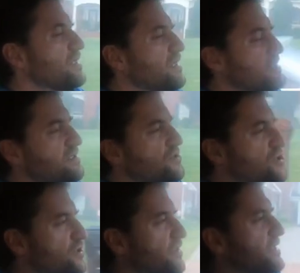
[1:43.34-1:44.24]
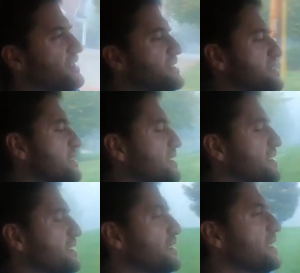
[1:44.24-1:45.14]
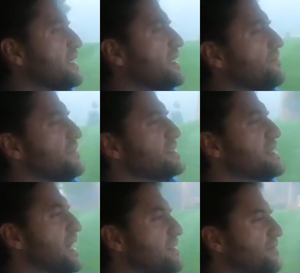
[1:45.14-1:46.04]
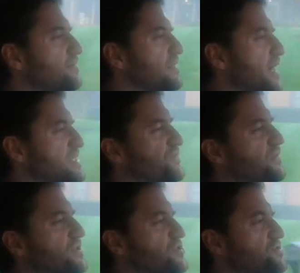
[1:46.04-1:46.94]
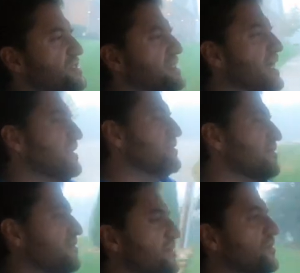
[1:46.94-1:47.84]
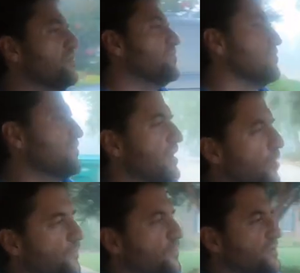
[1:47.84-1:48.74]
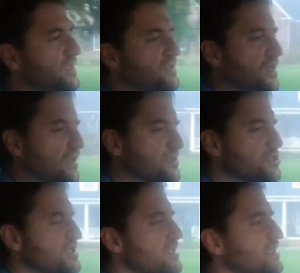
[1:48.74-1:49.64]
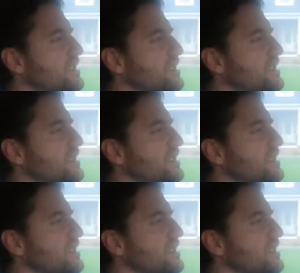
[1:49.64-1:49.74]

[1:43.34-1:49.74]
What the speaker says: it's luxurious, it's got nice features, it's got, you know, helpful technology,